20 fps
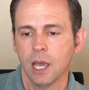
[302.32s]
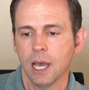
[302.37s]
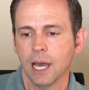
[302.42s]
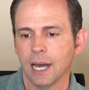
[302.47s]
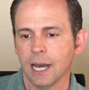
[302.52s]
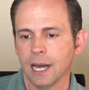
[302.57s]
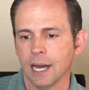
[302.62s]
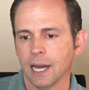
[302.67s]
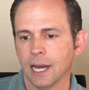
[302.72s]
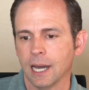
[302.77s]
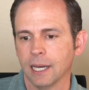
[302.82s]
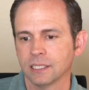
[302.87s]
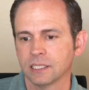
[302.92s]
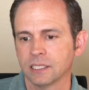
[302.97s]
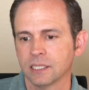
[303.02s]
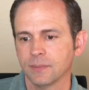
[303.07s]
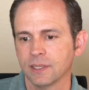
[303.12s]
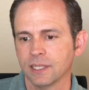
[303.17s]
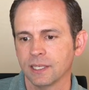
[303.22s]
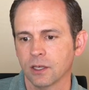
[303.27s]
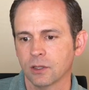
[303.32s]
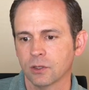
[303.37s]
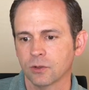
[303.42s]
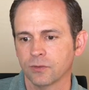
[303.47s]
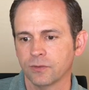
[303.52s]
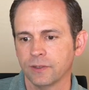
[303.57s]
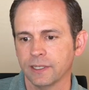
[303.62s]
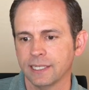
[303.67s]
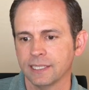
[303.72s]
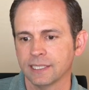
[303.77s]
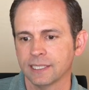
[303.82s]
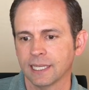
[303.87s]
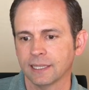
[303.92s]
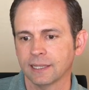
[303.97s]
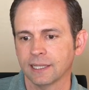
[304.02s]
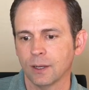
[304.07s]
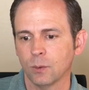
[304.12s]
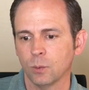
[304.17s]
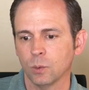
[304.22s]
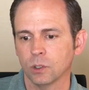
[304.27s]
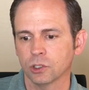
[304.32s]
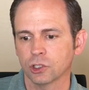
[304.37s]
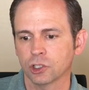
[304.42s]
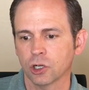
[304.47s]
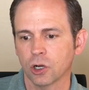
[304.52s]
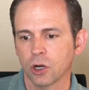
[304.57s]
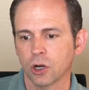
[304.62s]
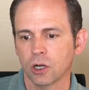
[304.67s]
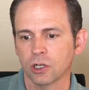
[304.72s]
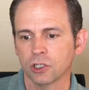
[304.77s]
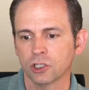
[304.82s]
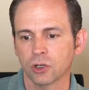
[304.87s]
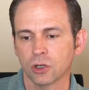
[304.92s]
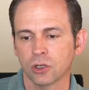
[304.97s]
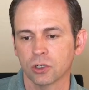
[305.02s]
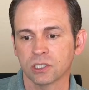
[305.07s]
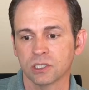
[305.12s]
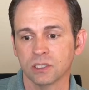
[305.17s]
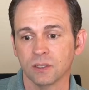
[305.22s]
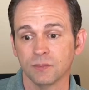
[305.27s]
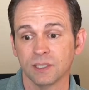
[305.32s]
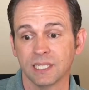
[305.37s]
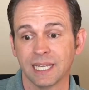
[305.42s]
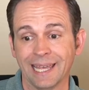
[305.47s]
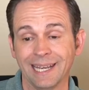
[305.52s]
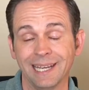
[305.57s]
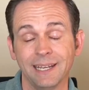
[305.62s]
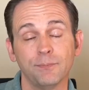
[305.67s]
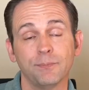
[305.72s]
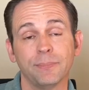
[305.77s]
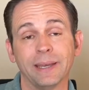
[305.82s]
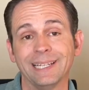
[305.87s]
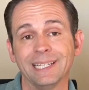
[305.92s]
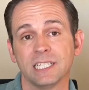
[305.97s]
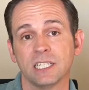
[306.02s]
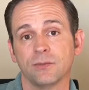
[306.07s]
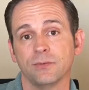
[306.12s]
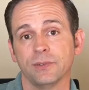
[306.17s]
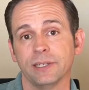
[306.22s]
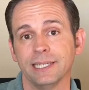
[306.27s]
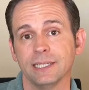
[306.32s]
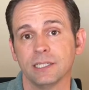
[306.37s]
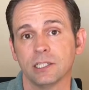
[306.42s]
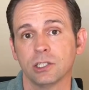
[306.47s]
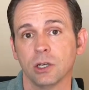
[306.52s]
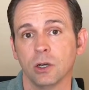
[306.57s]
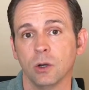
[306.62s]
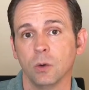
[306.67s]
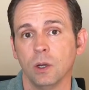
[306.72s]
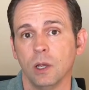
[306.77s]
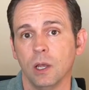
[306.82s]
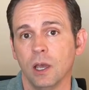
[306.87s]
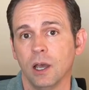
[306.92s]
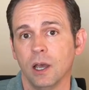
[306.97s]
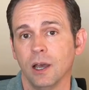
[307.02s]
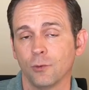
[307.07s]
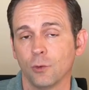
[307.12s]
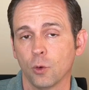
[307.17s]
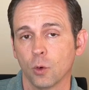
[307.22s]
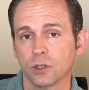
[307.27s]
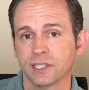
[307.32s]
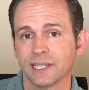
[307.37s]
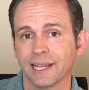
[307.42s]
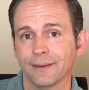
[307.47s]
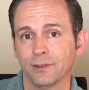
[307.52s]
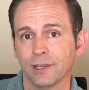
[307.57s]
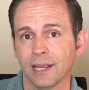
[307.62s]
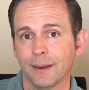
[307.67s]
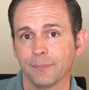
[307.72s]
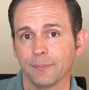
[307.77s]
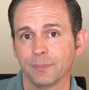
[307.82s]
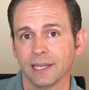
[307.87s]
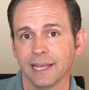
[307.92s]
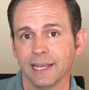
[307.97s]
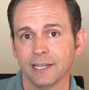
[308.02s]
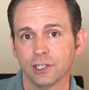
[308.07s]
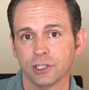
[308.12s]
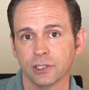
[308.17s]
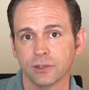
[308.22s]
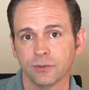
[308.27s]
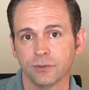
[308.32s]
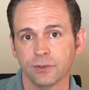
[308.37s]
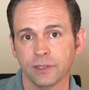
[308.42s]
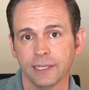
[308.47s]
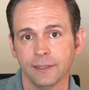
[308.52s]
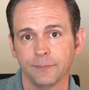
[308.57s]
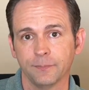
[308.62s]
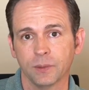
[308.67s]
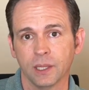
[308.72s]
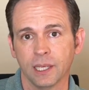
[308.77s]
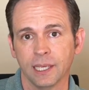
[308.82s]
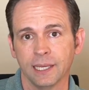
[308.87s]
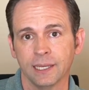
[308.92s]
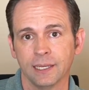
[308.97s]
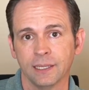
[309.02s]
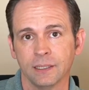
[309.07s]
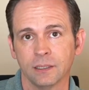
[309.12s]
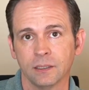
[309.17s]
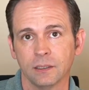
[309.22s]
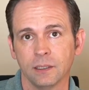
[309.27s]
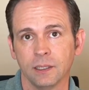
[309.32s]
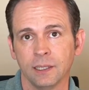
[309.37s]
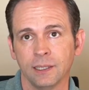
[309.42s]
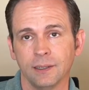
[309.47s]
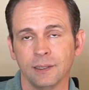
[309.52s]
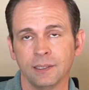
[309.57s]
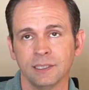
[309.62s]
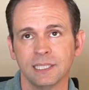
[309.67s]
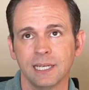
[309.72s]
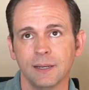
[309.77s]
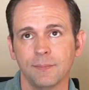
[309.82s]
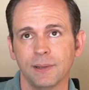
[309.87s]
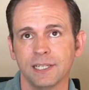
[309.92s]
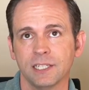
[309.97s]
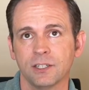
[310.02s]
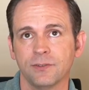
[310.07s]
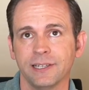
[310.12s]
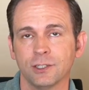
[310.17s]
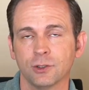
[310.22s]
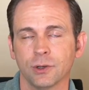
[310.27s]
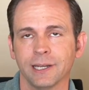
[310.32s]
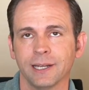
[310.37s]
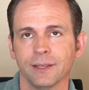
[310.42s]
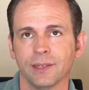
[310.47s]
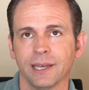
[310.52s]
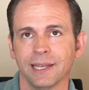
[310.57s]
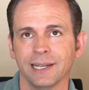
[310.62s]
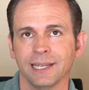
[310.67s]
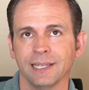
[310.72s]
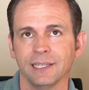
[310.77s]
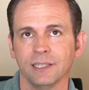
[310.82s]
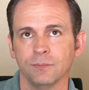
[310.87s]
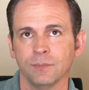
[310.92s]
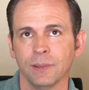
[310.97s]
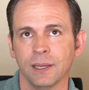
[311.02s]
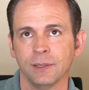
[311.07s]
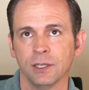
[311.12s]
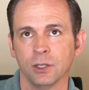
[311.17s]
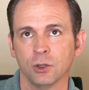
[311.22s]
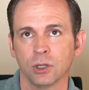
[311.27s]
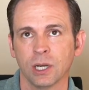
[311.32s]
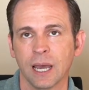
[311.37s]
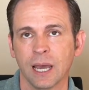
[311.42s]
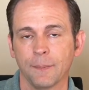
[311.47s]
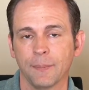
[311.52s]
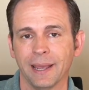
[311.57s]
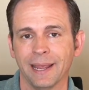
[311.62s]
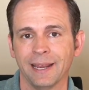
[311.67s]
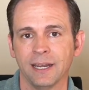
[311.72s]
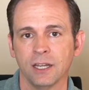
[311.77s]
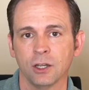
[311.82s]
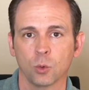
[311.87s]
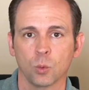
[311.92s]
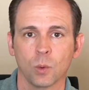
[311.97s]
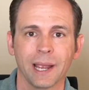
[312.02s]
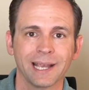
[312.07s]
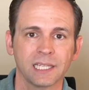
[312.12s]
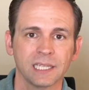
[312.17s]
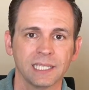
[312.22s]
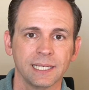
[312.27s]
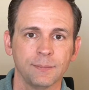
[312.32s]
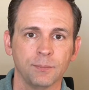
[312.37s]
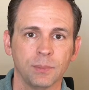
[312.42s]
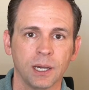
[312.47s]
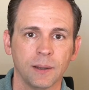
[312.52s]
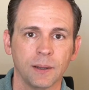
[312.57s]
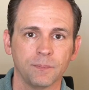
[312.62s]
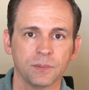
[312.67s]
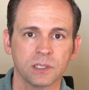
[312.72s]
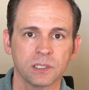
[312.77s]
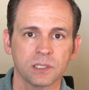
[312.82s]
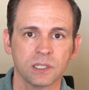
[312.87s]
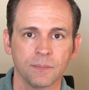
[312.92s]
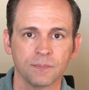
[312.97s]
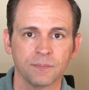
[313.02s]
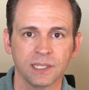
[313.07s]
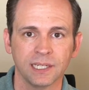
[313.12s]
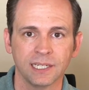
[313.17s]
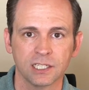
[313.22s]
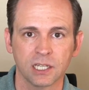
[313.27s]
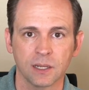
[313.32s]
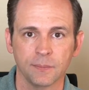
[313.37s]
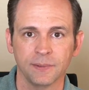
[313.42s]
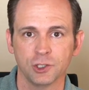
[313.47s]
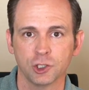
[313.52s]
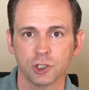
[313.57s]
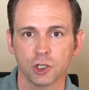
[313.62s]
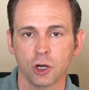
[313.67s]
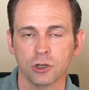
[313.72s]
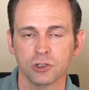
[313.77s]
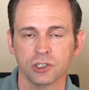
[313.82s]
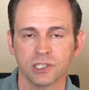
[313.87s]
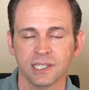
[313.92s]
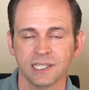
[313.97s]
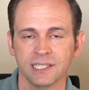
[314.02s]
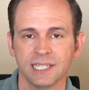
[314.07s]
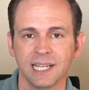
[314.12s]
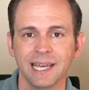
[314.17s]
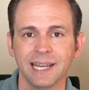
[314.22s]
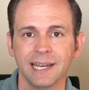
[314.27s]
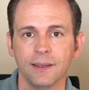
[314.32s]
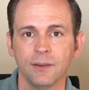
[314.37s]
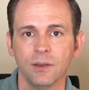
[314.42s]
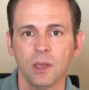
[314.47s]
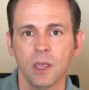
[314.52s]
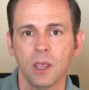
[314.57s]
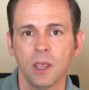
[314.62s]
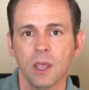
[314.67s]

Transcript: Some of the other fees that they will charge are some tenant-based fees. So of course you have the application fee, and tenant-based fees are anything that maybe you're not paying directly, but something that's going to be charged to the tenant.